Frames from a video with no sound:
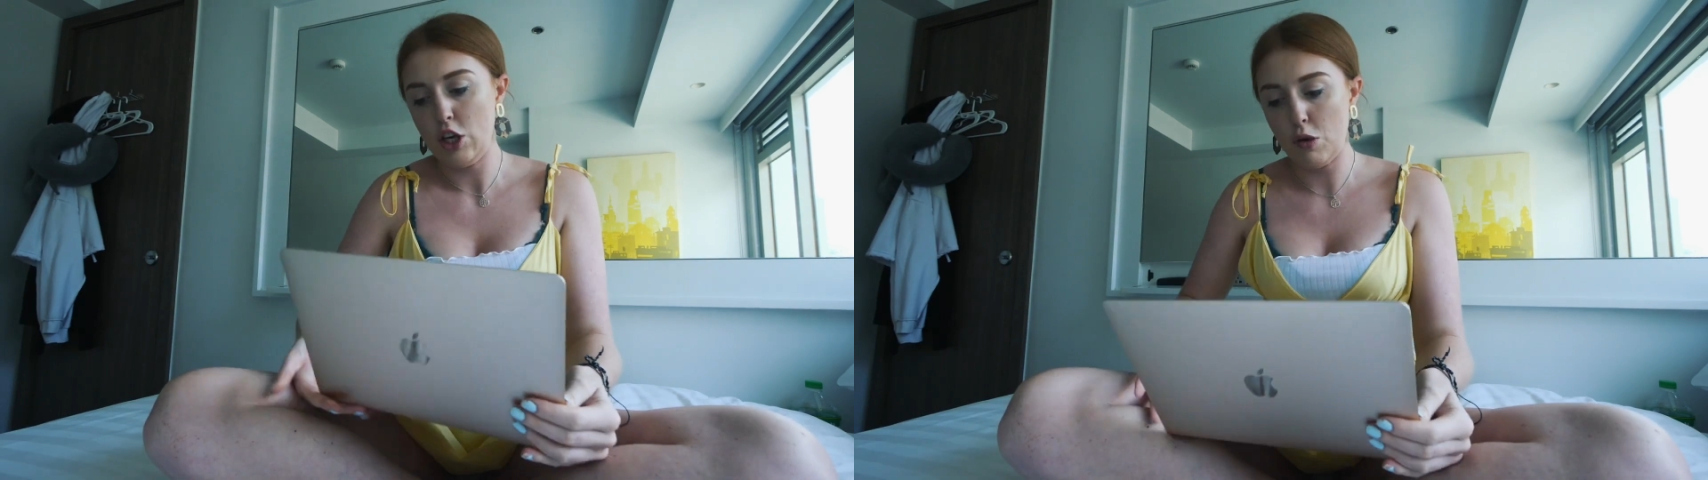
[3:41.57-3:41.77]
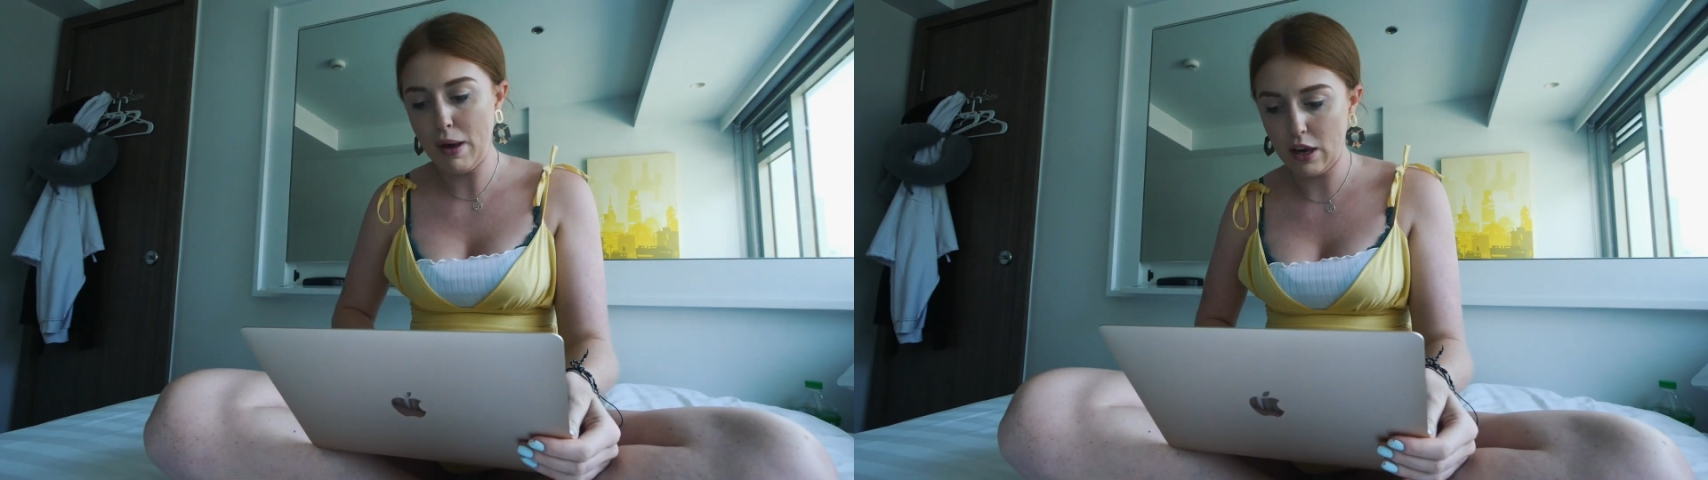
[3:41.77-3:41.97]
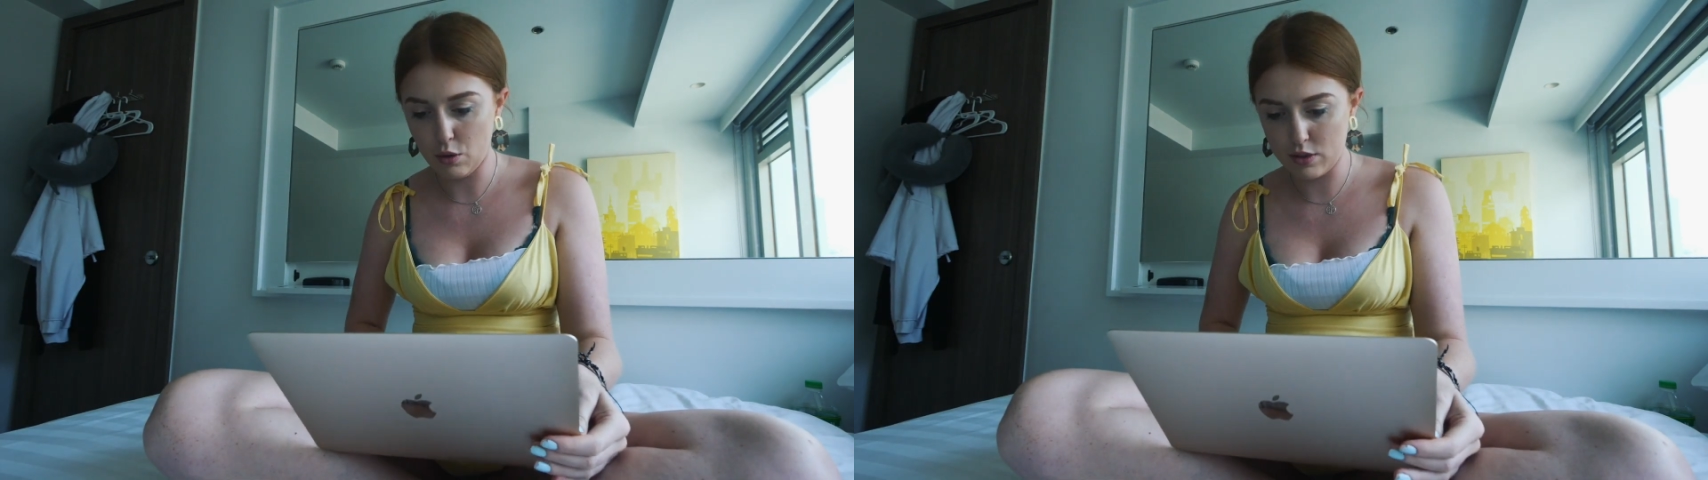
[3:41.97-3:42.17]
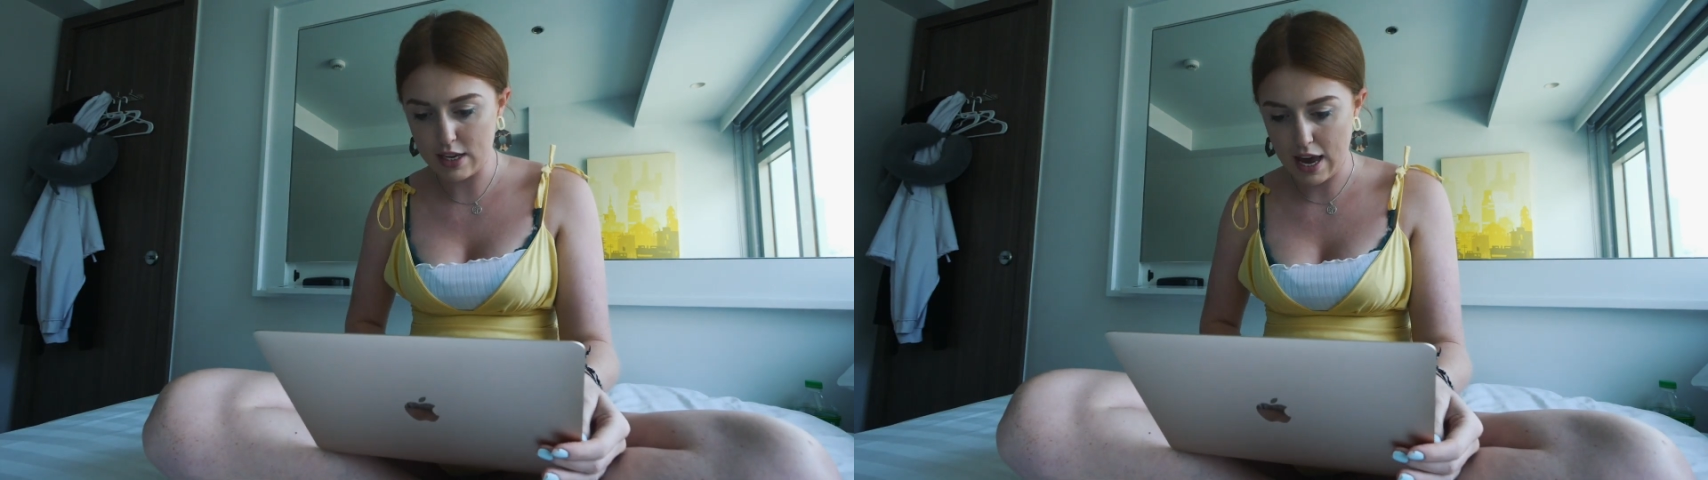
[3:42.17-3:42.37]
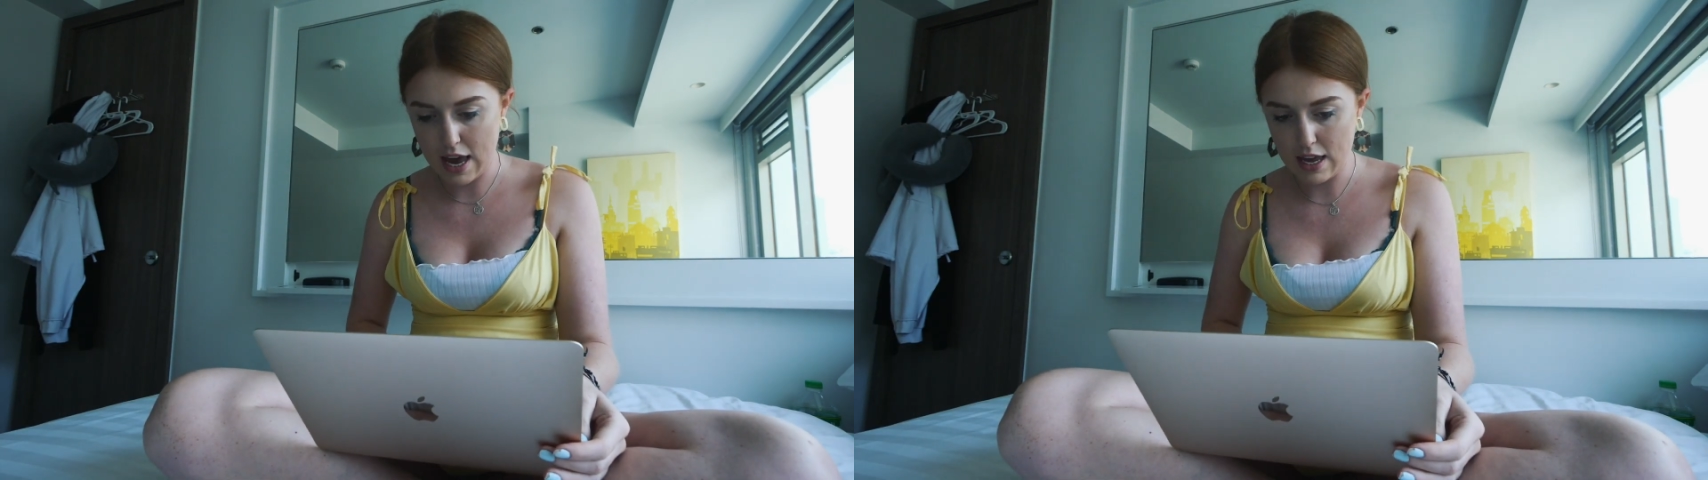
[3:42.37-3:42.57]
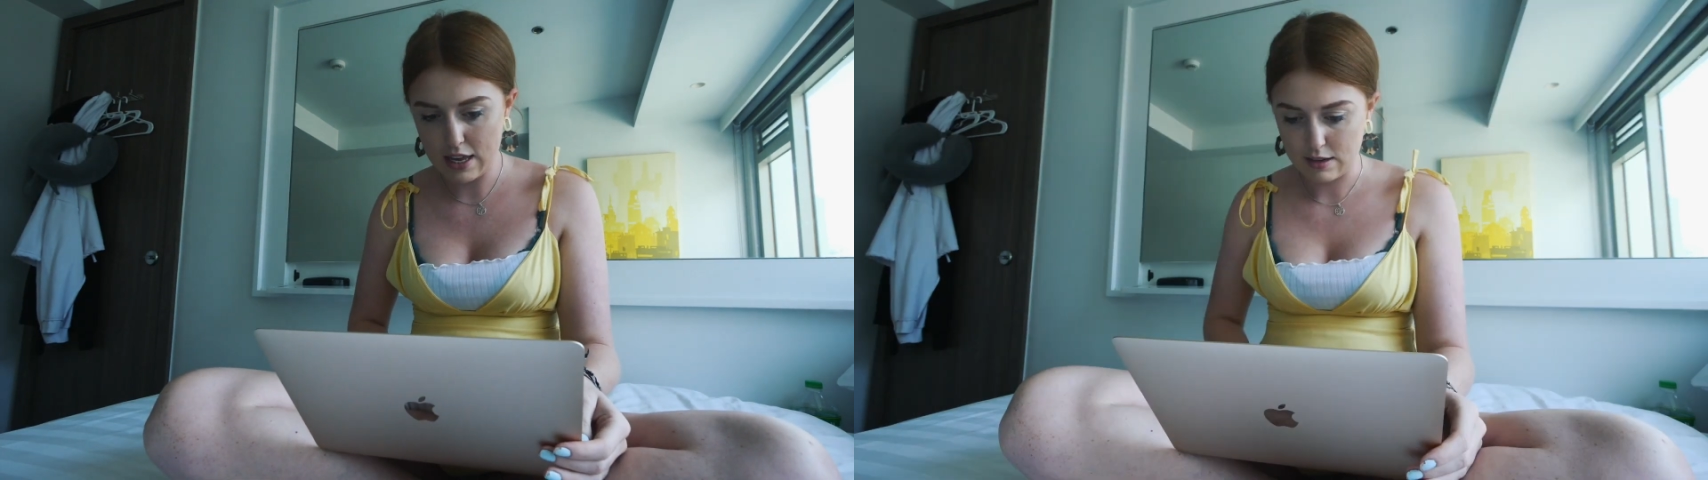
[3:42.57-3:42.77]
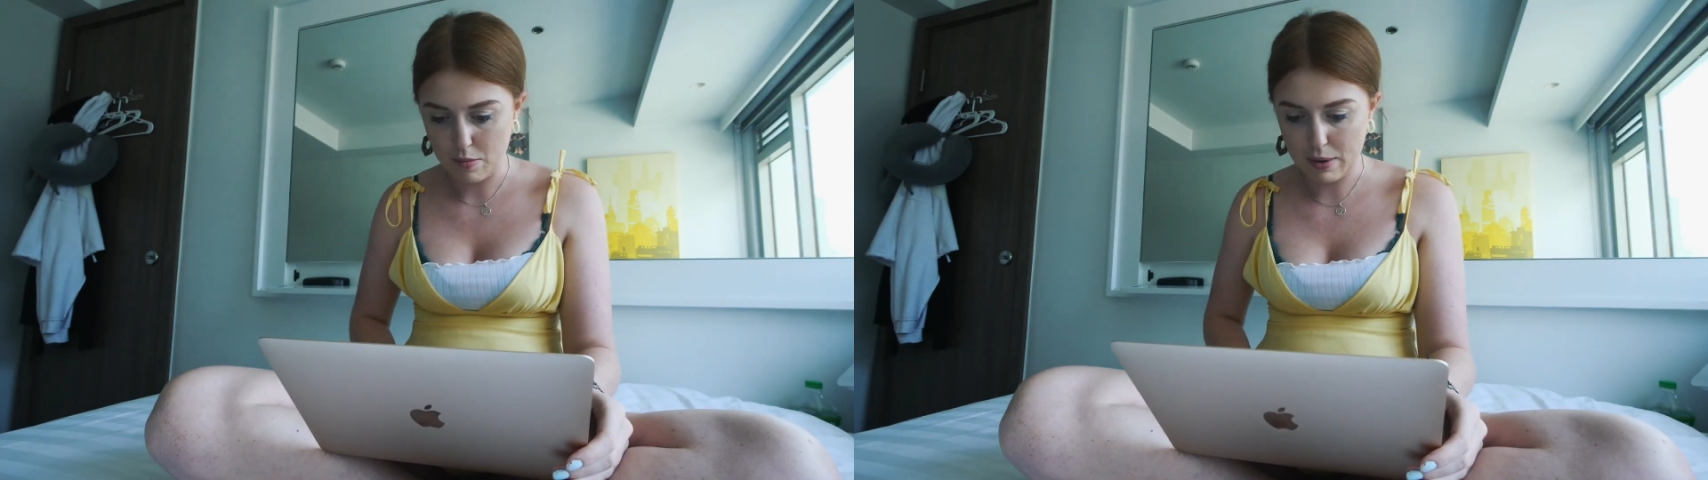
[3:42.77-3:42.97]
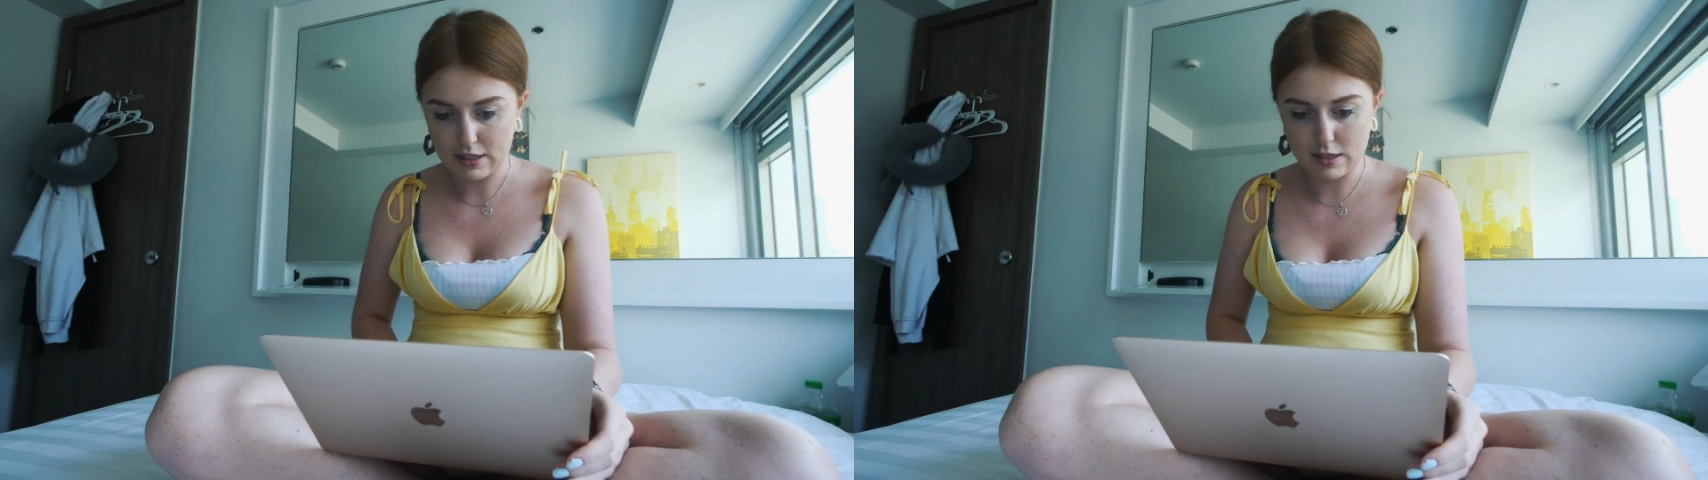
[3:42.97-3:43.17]
You pick your date, so
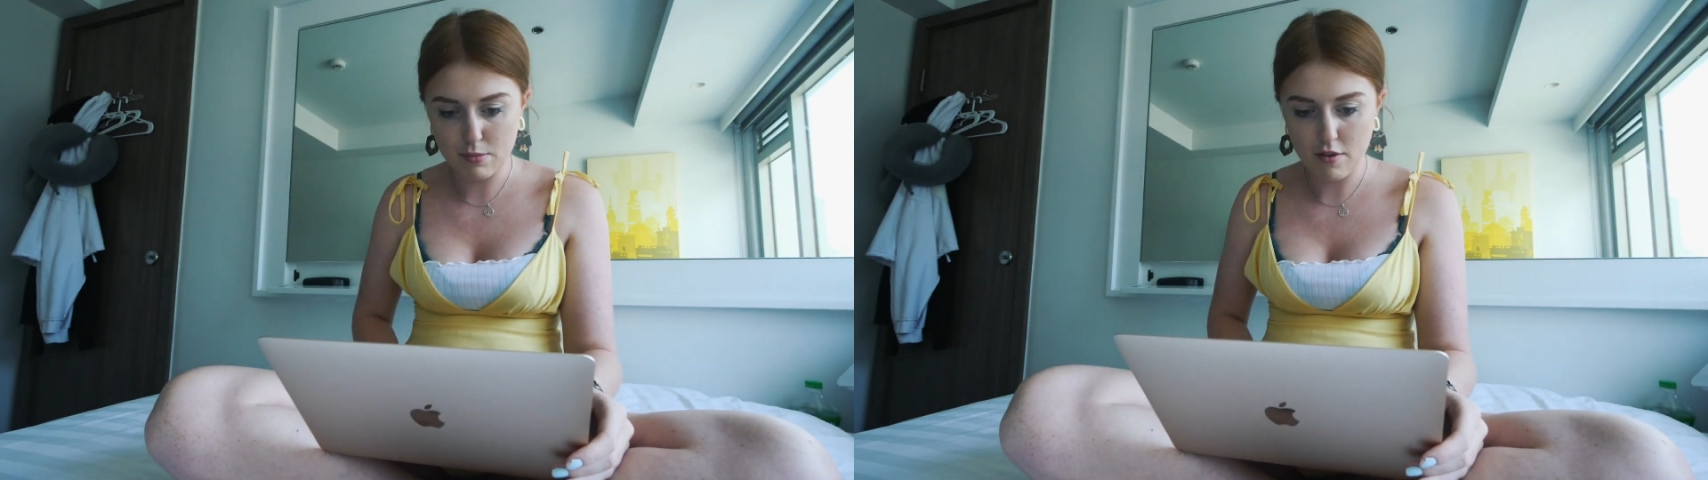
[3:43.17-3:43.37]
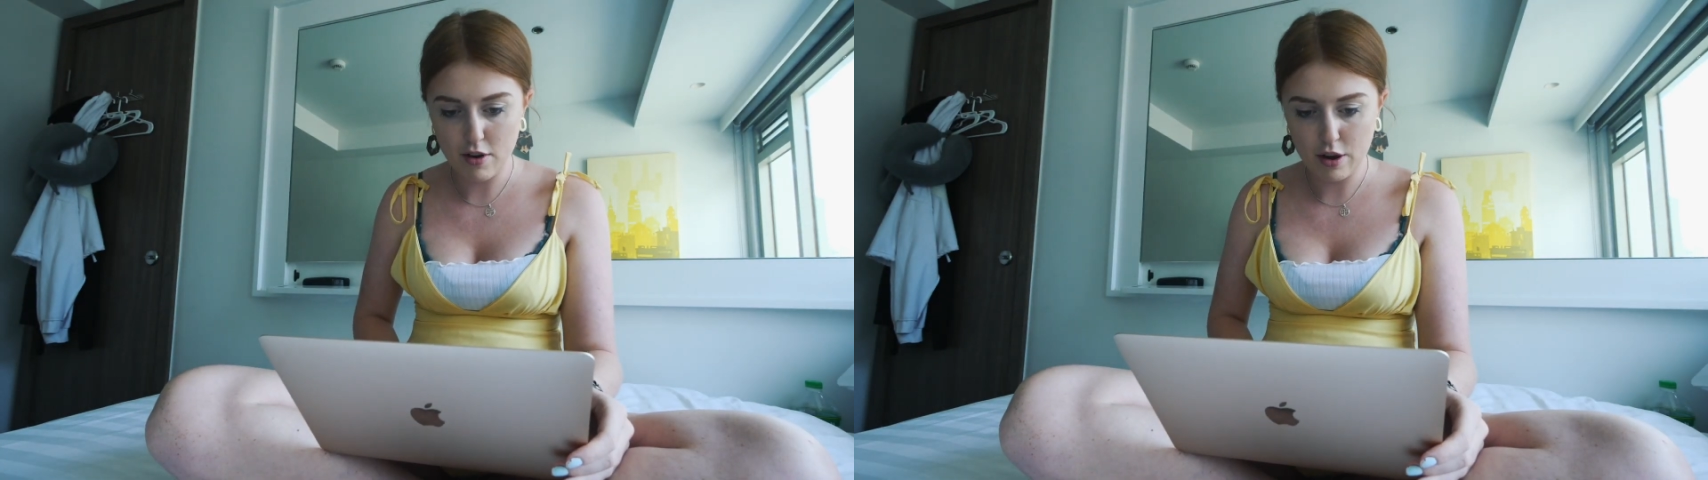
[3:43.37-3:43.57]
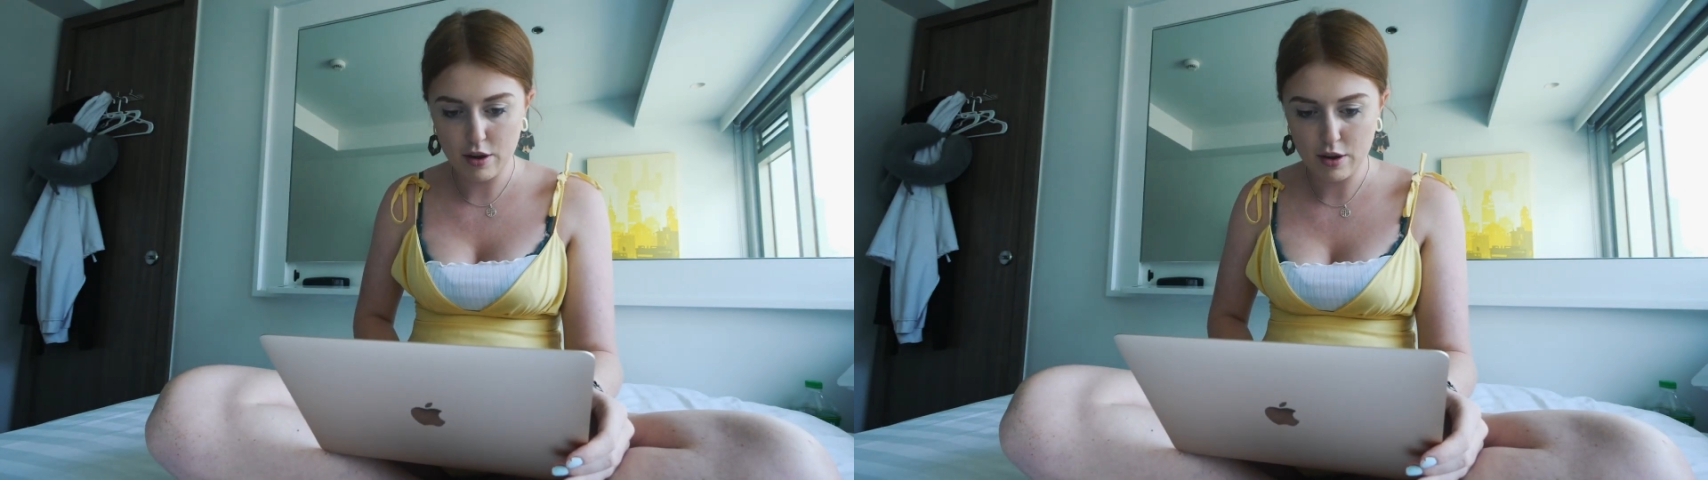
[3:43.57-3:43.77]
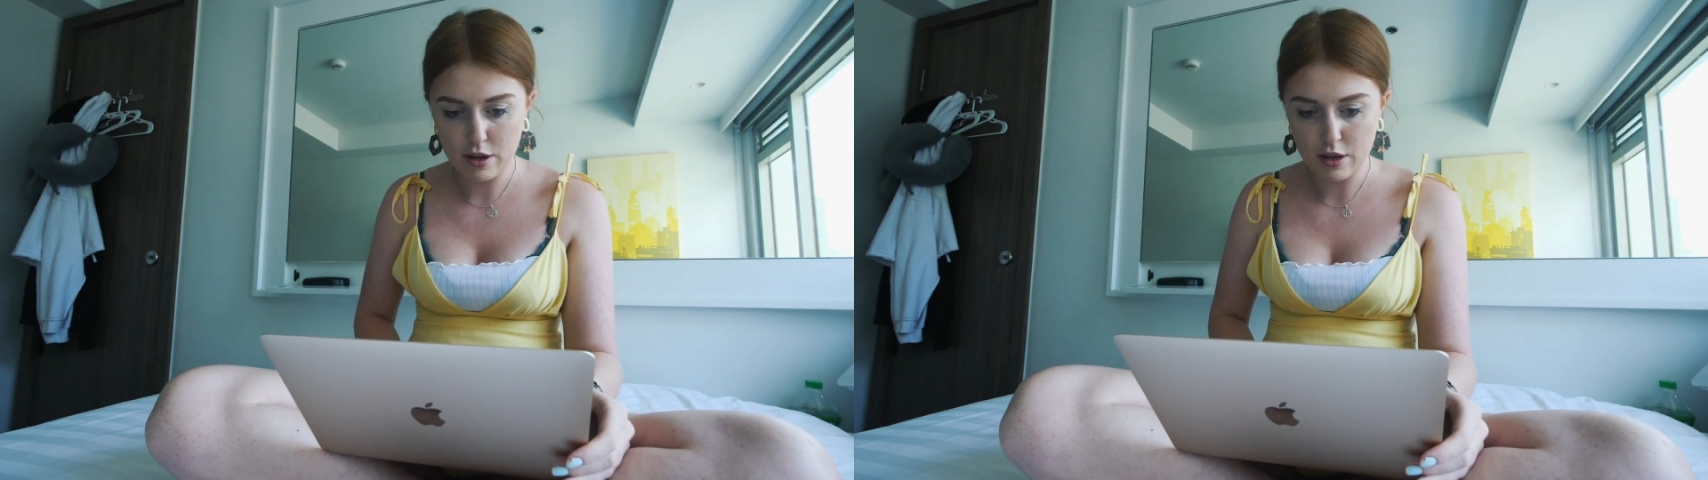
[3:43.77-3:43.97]
I'll pick tomorrow,